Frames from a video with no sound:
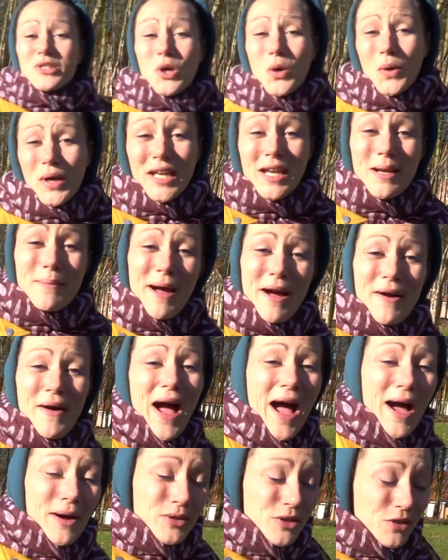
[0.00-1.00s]
talking about
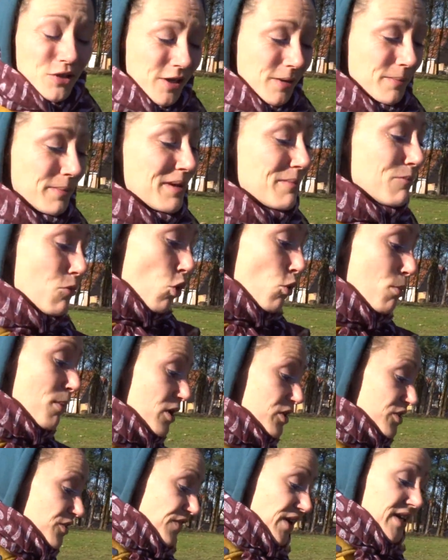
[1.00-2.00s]
how you can be more
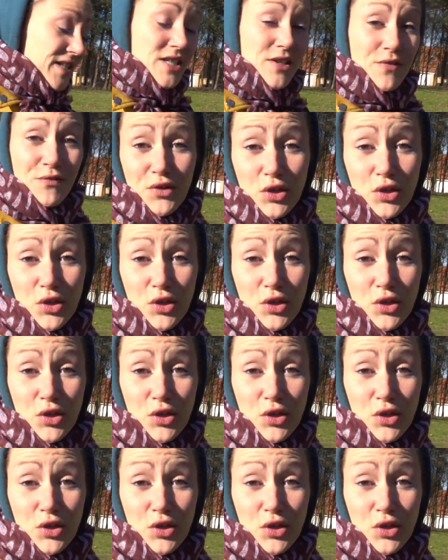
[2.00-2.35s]
motivated